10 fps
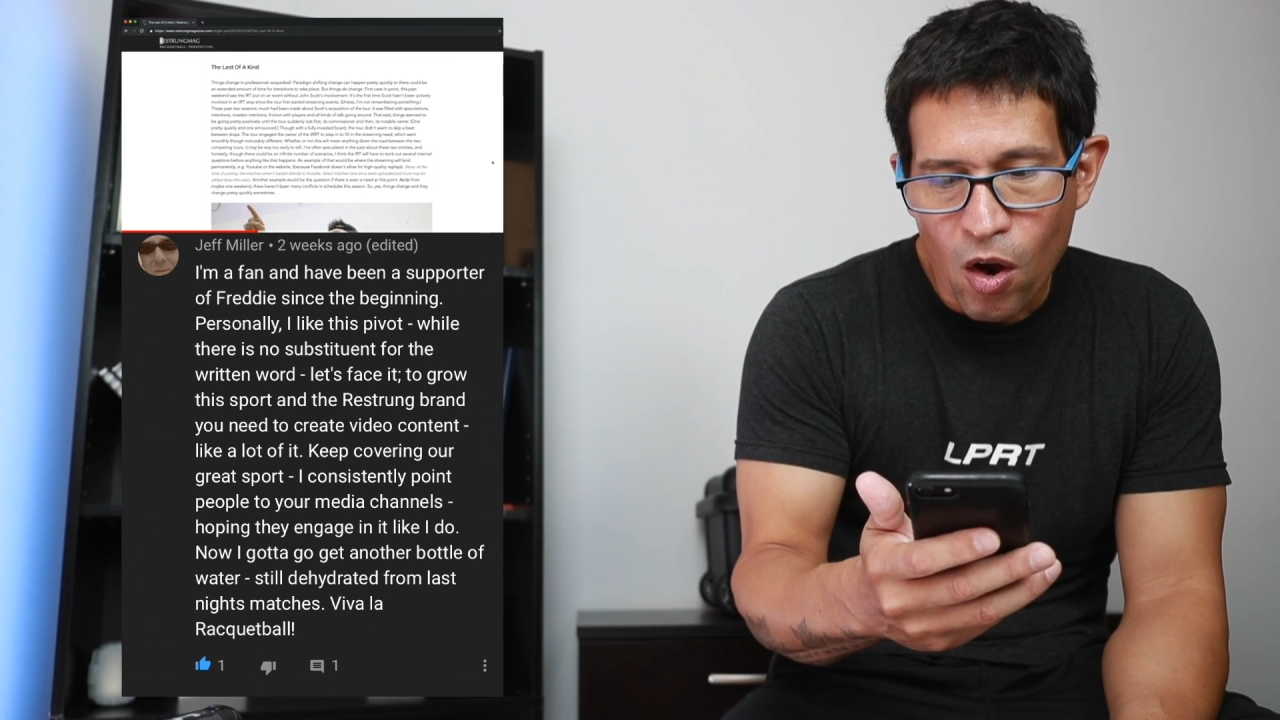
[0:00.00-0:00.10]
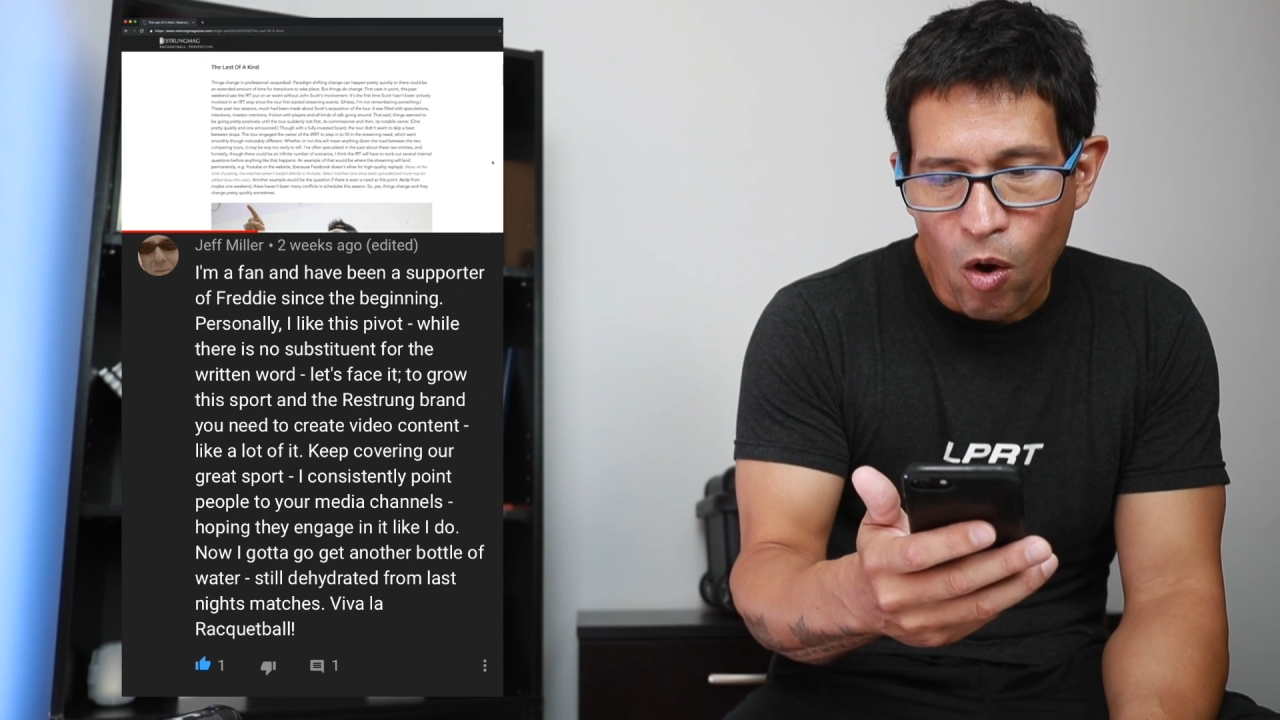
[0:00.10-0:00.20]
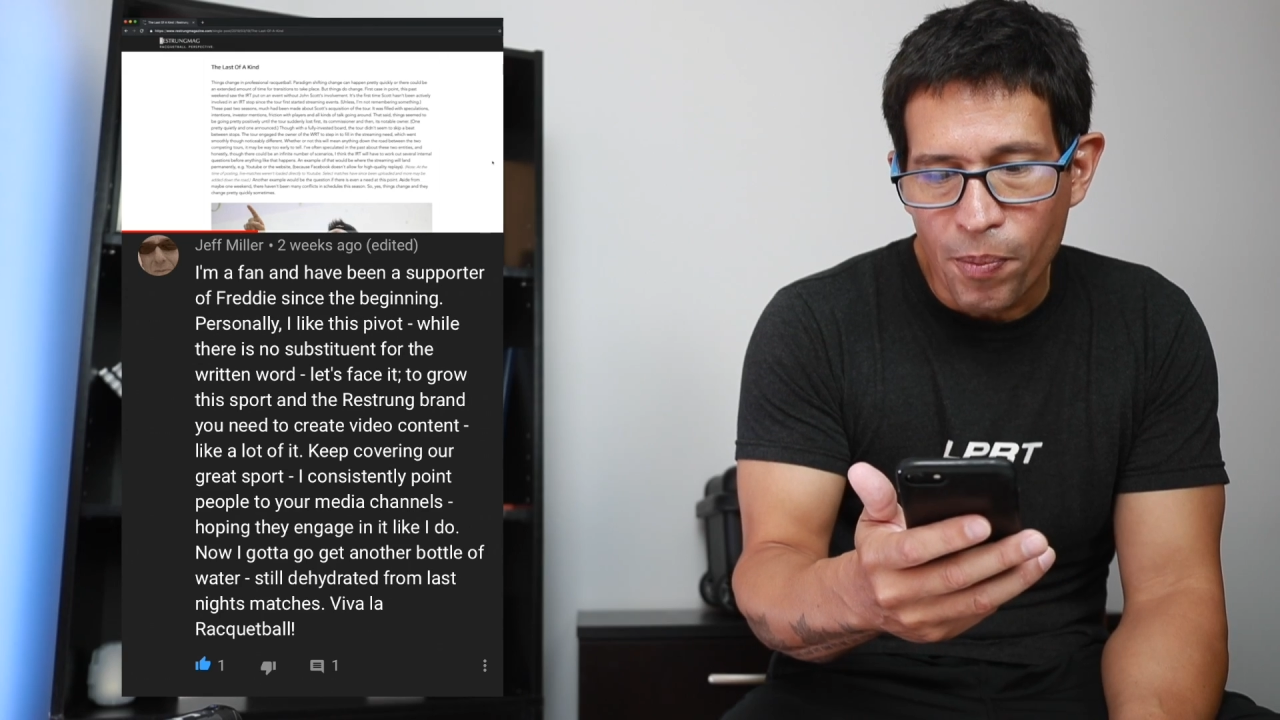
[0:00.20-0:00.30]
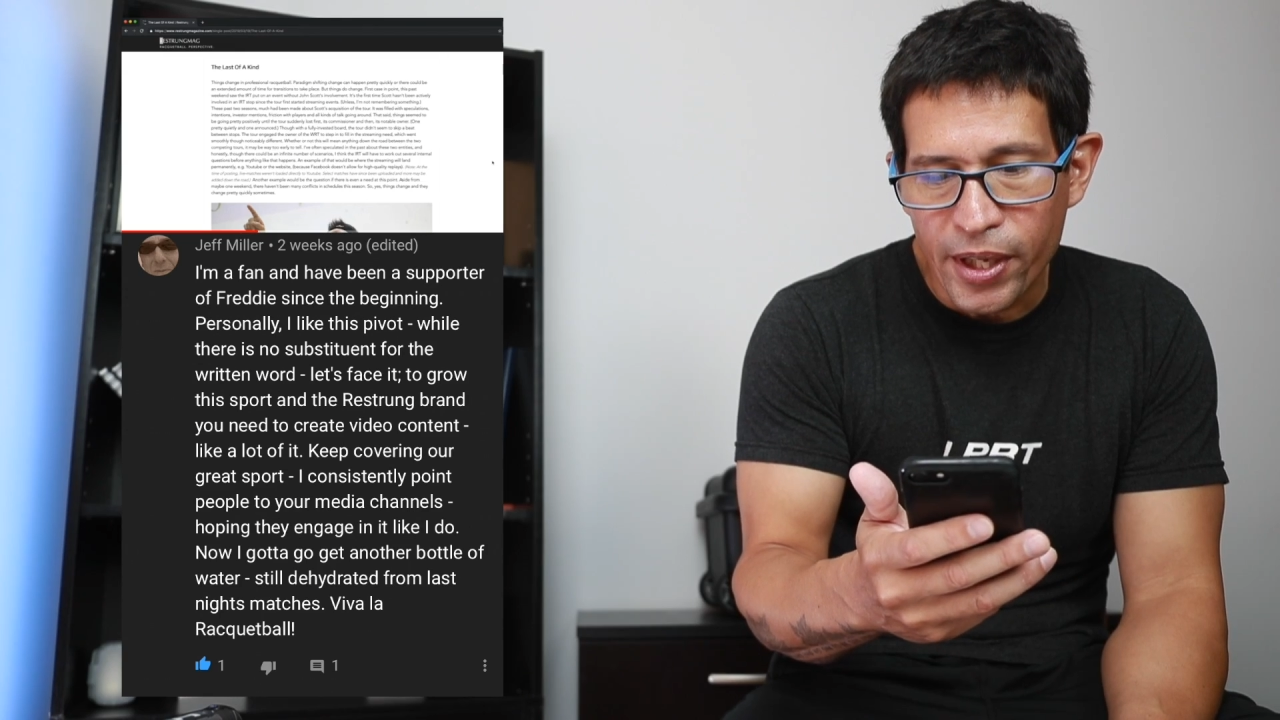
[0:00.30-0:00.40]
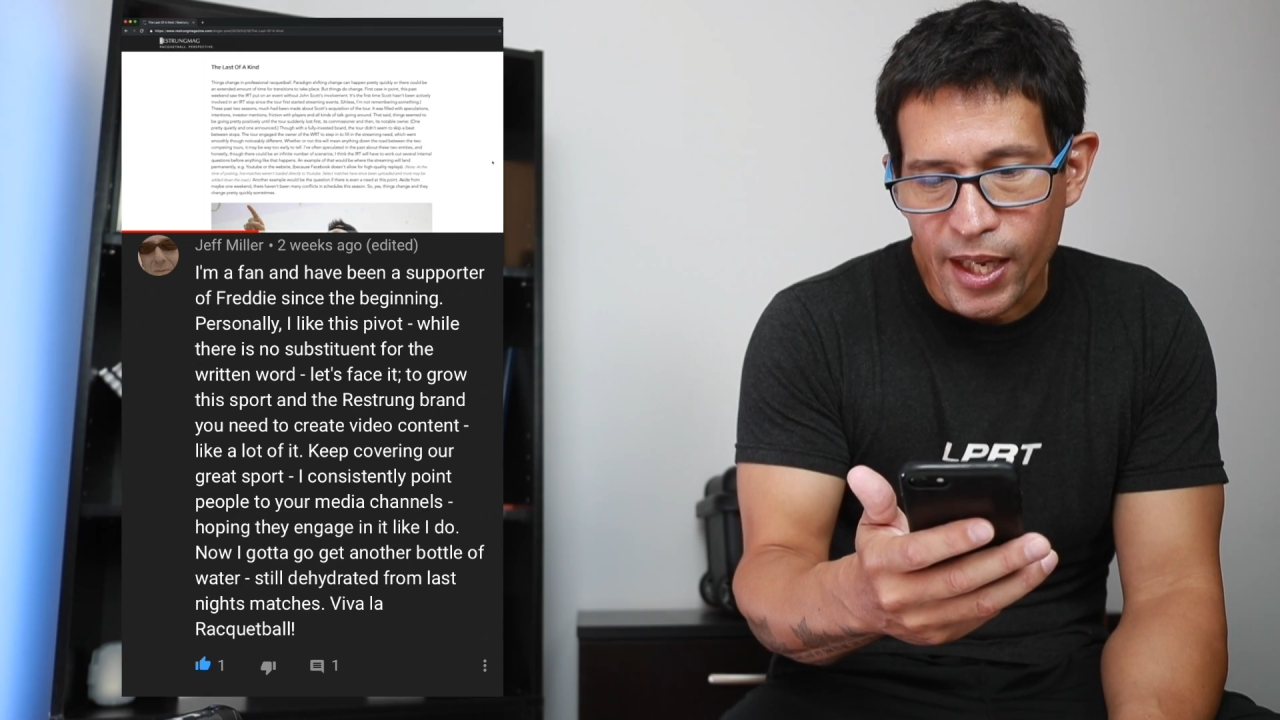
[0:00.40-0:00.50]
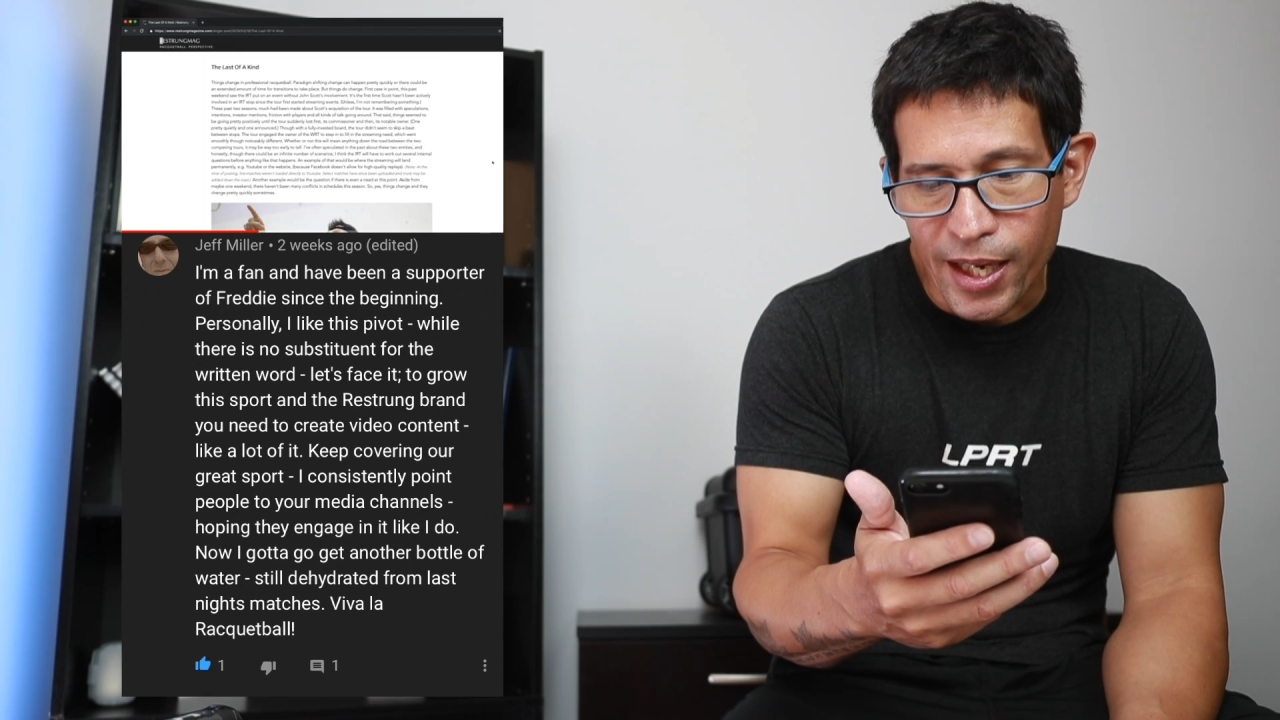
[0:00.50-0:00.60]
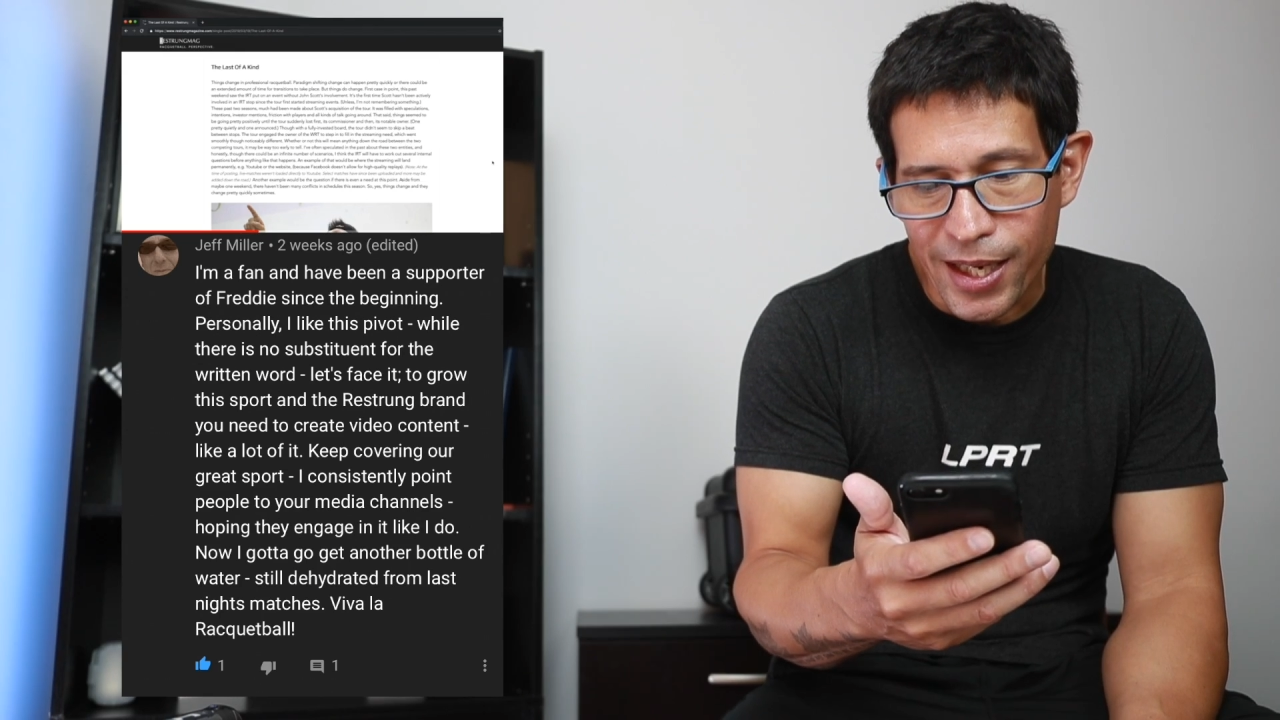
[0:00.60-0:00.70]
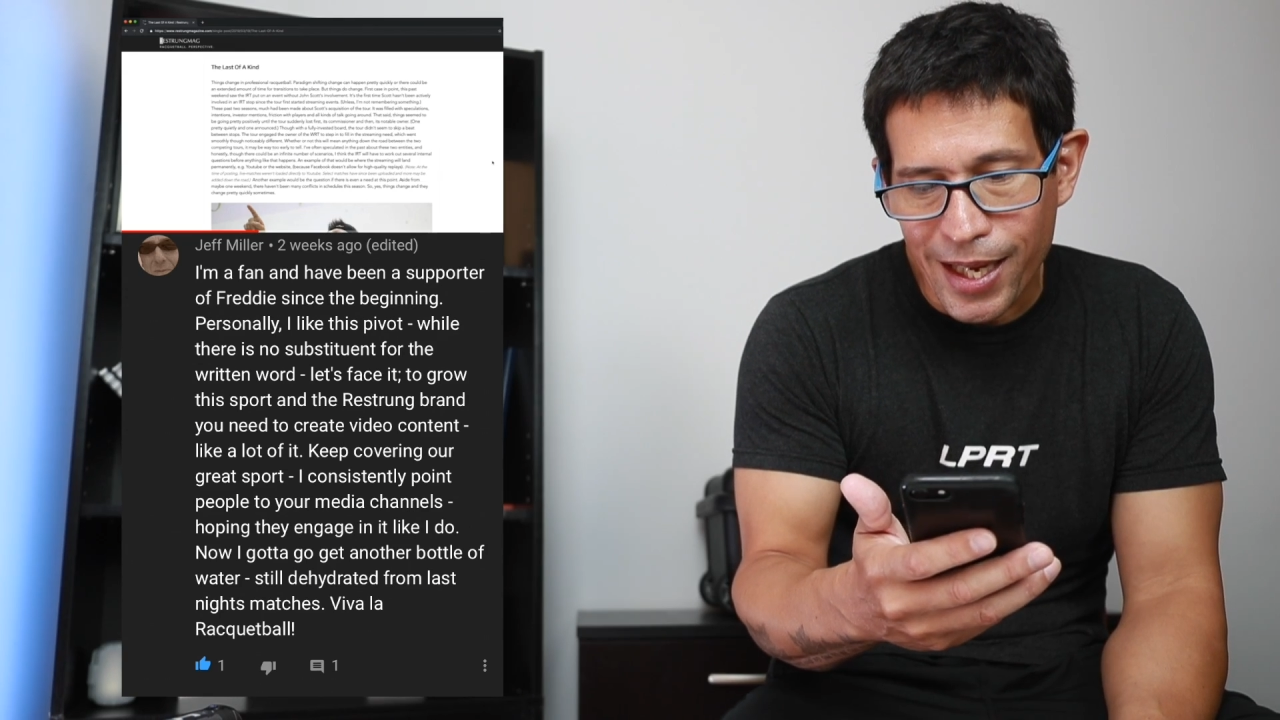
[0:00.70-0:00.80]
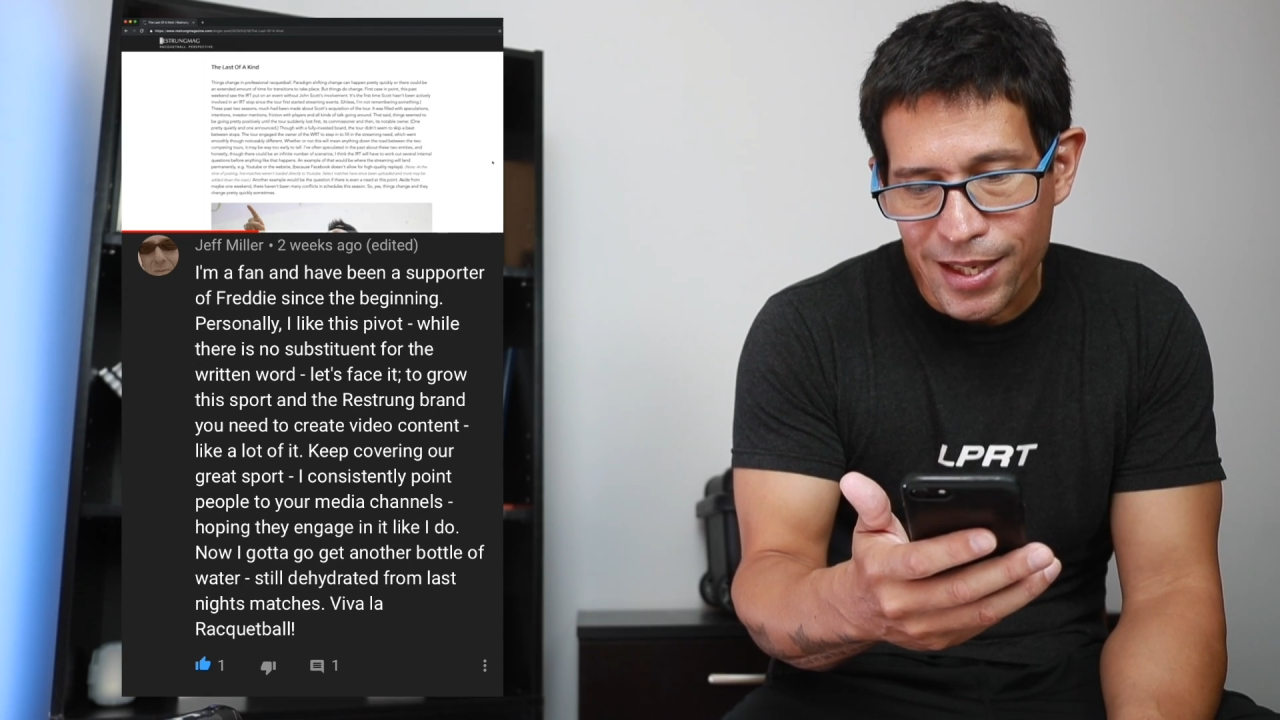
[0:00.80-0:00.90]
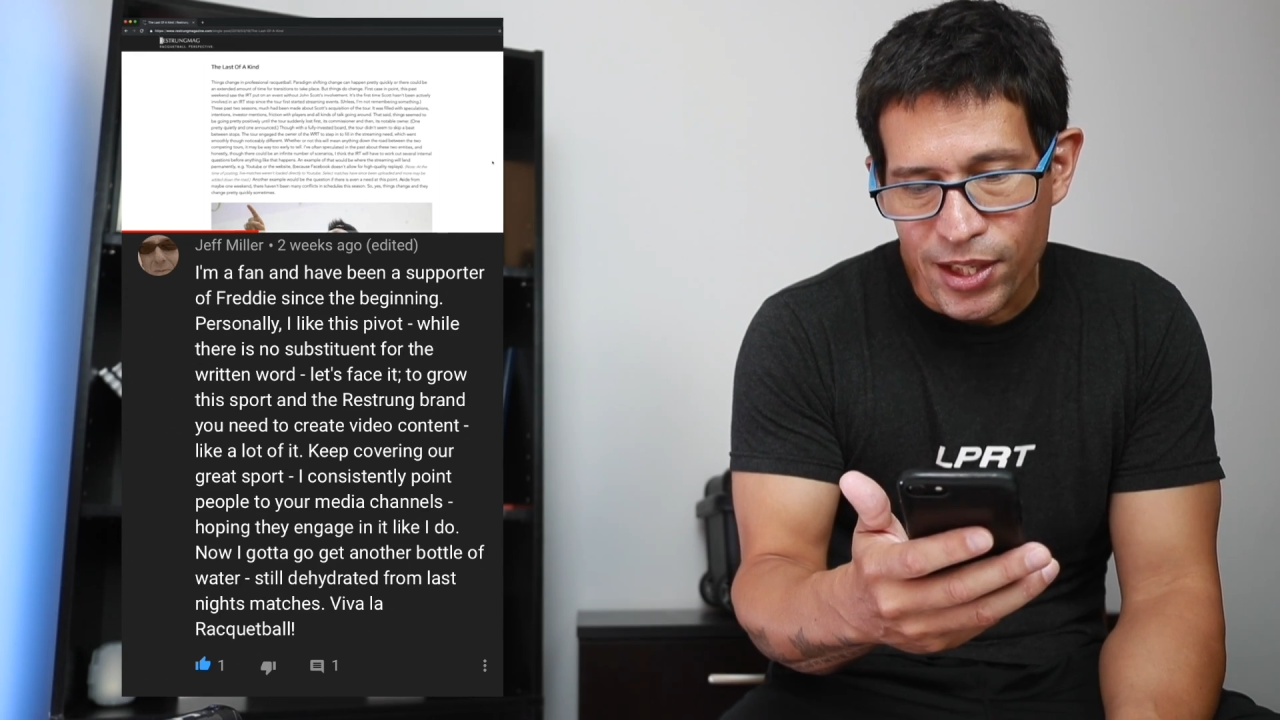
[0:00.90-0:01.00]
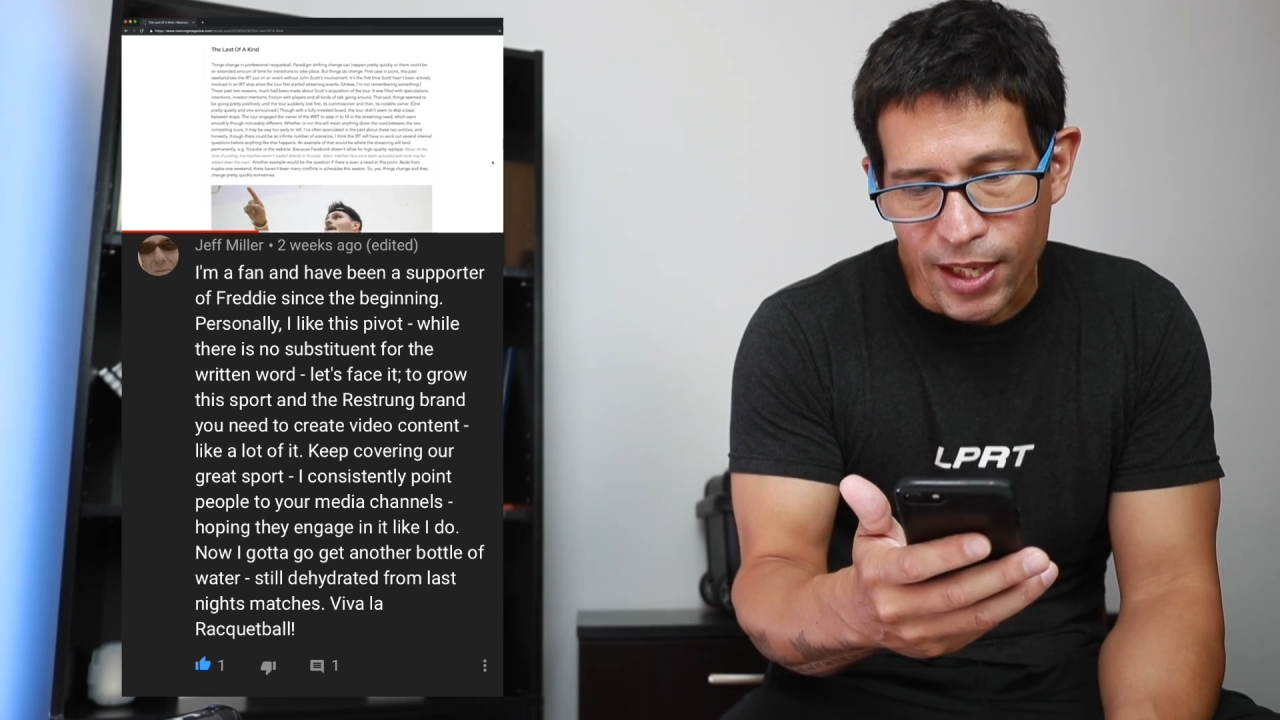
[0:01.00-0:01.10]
hoping they engage